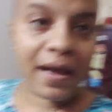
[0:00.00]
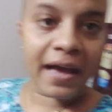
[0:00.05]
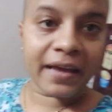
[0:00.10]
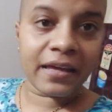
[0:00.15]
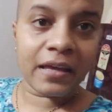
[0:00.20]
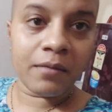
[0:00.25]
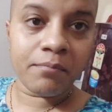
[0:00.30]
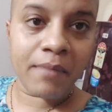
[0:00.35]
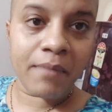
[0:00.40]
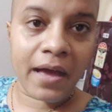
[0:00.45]

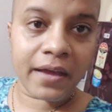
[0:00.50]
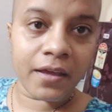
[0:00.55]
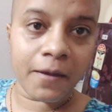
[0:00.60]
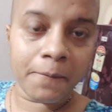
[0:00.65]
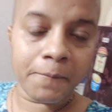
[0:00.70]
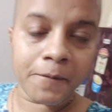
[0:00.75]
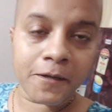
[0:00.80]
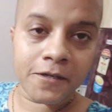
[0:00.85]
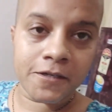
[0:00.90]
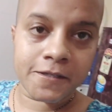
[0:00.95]

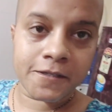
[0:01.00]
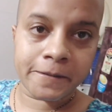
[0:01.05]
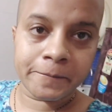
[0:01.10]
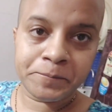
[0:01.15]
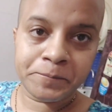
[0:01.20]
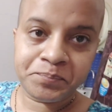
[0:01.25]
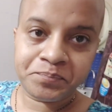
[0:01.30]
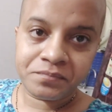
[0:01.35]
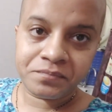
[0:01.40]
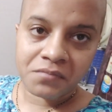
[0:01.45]
packing, because
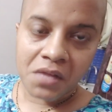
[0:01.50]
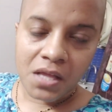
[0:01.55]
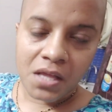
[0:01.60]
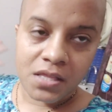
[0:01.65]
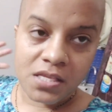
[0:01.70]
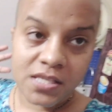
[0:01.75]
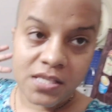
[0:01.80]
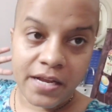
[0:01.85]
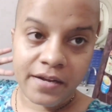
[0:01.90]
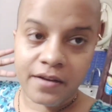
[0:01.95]

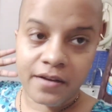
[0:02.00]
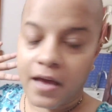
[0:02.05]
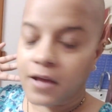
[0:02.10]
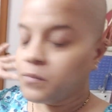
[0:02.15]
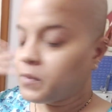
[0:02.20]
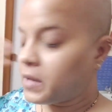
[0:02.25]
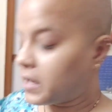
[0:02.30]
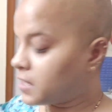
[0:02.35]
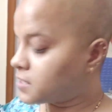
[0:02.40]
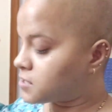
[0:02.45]
this entire
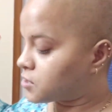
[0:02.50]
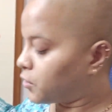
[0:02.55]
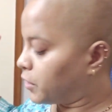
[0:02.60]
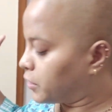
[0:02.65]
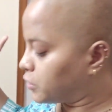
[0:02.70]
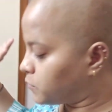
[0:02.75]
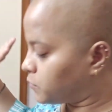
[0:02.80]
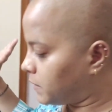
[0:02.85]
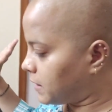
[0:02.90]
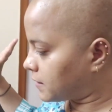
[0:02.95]
week it's
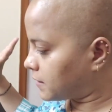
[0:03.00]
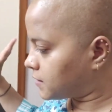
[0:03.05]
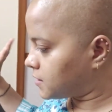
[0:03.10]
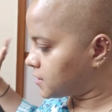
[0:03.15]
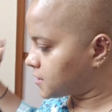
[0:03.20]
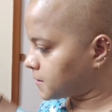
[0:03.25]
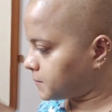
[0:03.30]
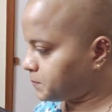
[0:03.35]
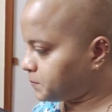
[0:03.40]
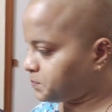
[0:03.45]
going to be like
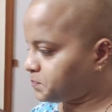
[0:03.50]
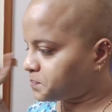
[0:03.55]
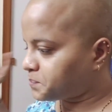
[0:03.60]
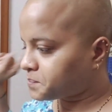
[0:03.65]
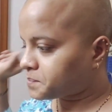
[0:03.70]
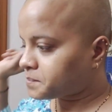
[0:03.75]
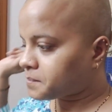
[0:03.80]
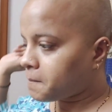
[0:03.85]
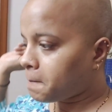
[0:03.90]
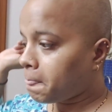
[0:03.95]
this.
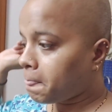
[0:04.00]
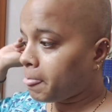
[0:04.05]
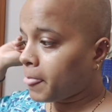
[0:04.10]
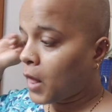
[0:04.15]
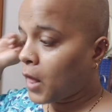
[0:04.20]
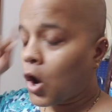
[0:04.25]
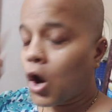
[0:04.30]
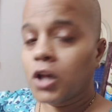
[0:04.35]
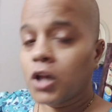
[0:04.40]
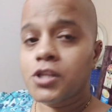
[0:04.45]

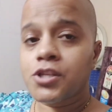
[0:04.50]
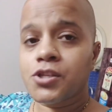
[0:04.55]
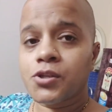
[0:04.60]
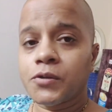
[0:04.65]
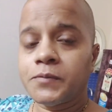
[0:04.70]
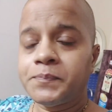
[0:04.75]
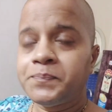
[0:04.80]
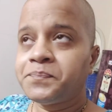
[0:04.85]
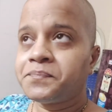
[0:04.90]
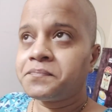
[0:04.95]
Also,
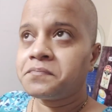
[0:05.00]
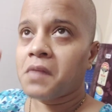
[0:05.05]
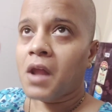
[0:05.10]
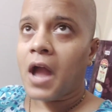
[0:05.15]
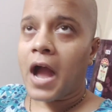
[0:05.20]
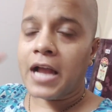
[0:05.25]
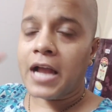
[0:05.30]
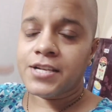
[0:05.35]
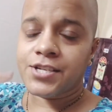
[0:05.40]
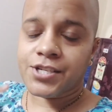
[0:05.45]

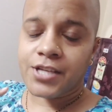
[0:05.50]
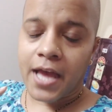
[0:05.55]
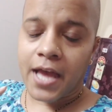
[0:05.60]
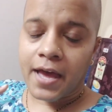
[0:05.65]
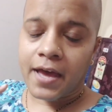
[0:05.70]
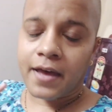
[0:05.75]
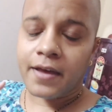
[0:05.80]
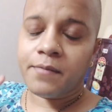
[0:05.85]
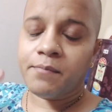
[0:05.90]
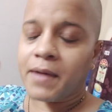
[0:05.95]
I'll
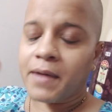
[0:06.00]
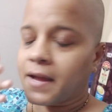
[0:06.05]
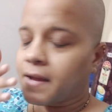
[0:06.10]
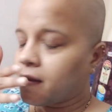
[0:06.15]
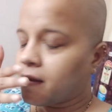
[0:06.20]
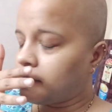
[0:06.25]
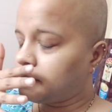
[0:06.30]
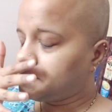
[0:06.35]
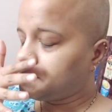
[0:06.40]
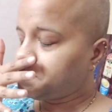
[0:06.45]
share my
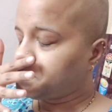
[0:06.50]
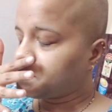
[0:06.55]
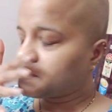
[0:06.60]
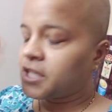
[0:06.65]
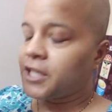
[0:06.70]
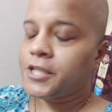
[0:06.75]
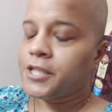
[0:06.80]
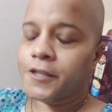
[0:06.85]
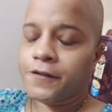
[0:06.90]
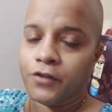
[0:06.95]

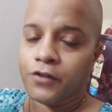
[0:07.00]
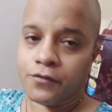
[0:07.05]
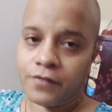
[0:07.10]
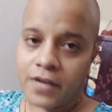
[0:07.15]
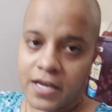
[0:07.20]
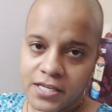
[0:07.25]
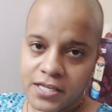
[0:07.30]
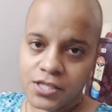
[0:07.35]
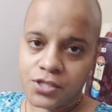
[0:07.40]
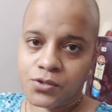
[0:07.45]
interview
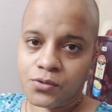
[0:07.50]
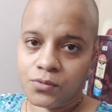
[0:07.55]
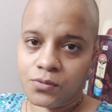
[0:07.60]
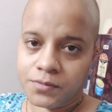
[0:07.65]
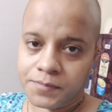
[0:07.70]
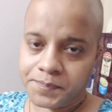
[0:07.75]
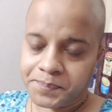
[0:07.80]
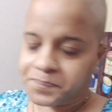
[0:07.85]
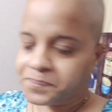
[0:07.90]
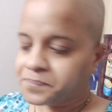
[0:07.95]
very
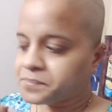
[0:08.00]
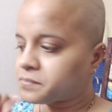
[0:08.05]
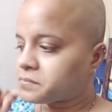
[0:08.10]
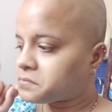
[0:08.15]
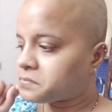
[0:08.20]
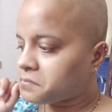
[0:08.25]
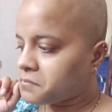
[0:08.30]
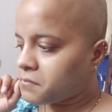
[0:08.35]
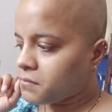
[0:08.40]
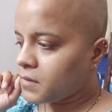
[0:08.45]
soon.
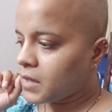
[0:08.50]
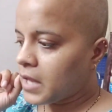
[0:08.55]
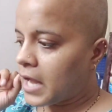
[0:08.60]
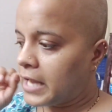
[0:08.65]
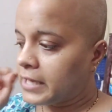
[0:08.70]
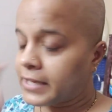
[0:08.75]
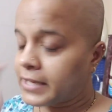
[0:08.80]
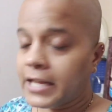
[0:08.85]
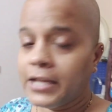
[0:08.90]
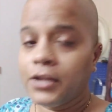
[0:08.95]

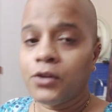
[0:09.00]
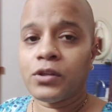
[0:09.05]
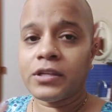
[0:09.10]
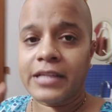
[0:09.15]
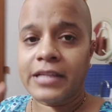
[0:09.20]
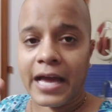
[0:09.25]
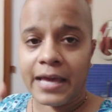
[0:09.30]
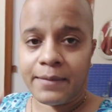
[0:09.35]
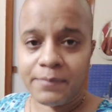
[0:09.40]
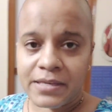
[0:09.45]
I'll tell you the
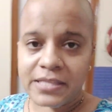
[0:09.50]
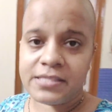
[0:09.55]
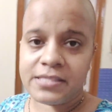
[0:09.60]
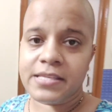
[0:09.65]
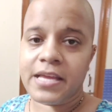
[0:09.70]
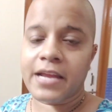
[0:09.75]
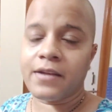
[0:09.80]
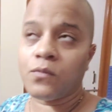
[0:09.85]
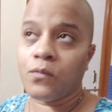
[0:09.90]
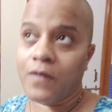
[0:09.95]
timings
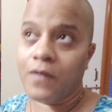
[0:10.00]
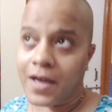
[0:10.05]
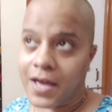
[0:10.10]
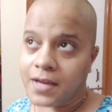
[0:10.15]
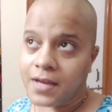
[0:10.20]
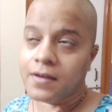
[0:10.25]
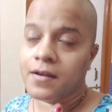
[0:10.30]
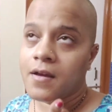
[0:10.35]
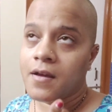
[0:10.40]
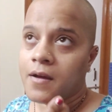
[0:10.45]
and
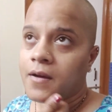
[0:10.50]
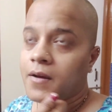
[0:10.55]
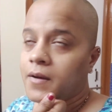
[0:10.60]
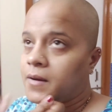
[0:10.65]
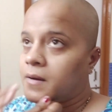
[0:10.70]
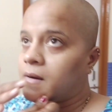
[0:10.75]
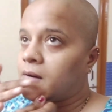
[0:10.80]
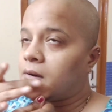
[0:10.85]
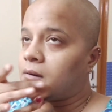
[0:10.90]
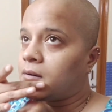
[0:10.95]
where
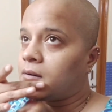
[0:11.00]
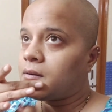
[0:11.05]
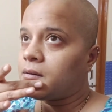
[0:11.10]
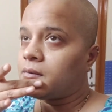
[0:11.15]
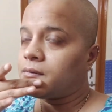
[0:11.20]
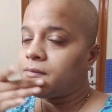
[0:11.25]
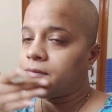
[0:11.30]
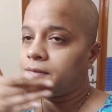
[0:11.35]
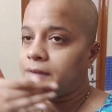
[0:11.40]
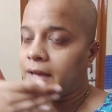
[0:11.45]

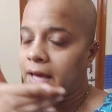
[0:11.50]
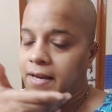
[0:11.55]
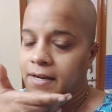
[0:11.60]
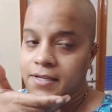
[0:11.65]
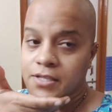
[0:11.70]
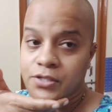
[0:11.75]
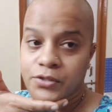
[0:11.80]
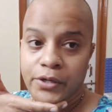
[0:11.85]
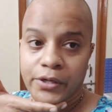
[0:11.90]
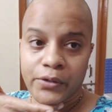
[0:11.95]

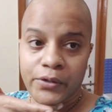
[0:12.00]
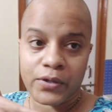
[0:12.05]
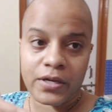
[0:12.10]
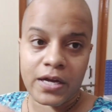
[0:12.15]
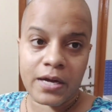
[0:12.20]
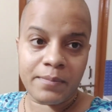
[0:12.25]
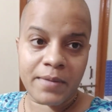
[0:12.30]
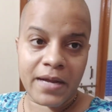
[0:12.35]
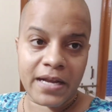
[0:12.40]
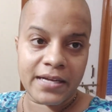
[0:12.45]
it is going to
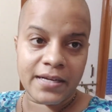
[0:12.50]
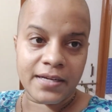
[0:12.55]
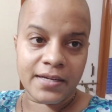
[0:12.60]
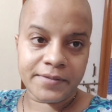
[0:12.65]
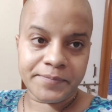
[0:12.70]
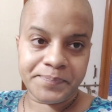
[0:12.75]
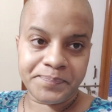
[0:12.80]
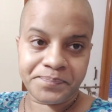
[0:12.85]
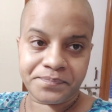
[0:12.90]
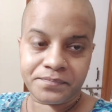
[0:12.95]
come. I'll
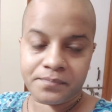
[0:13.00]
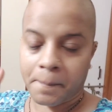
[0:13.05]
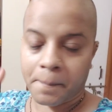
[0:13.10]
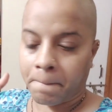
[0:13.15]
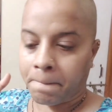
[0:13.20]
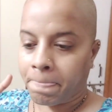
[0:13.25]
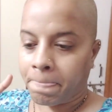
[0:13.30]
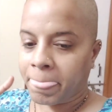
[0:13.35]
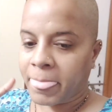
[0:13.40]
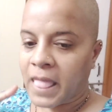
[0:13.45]

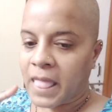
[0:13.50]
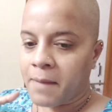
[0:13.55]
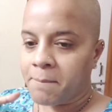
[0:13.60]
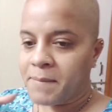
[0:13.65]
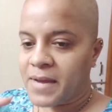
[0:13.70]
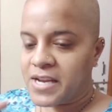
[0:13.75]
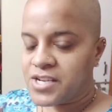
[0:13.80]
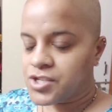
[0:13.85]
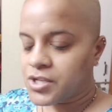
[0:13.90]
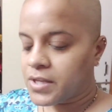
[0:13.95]

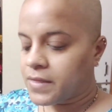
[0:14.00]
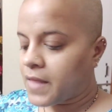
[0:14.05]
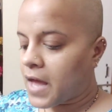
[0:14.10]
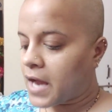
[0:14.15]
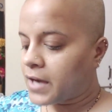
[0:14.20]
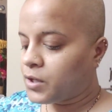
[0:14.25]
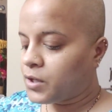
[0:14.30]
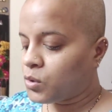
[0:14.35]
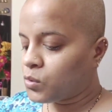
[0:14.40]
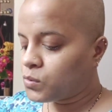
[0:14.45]
mention
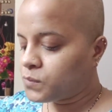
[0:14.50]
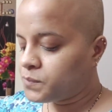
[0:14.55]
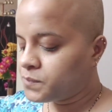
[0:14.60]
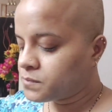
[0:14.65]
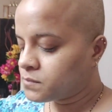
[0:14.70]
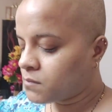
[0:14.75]
that too.